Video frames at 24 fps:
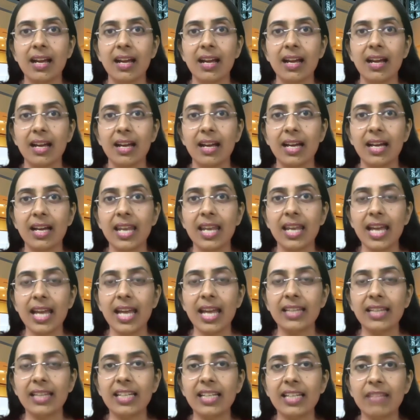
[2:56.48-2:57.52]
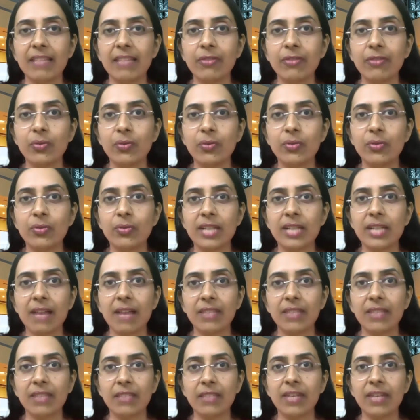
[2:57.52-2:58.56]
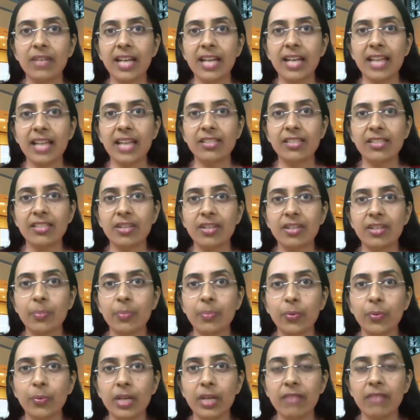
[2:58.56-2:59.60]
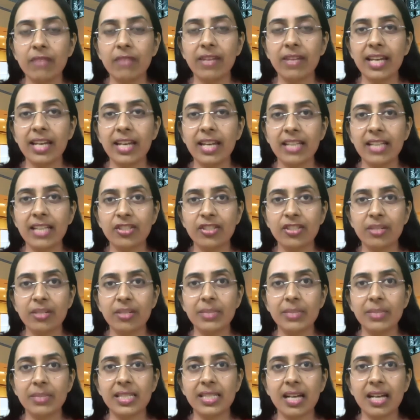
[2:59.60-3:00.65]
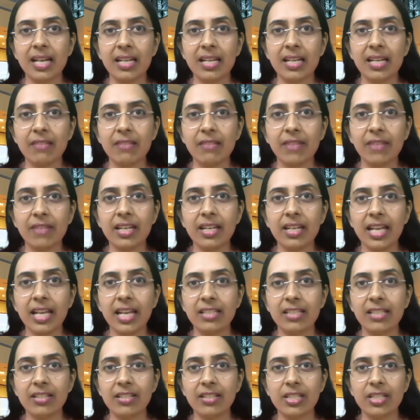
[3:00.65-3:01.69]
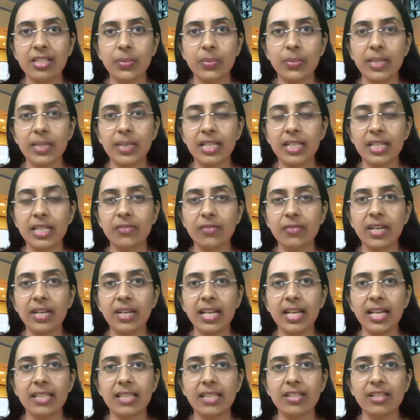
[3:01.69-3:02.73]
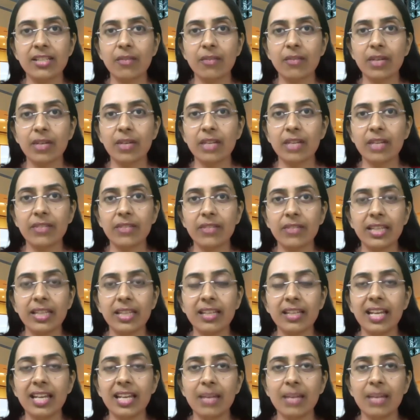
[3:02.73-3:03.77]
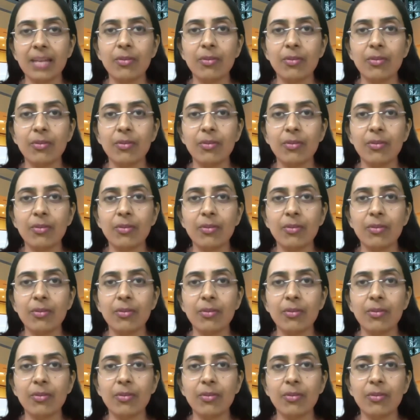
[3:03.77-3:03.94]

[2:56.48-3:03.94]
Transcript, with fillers: connect that if you don't have that one extra puri, one extra mithai, one extra sweet, one extra whatever in the name of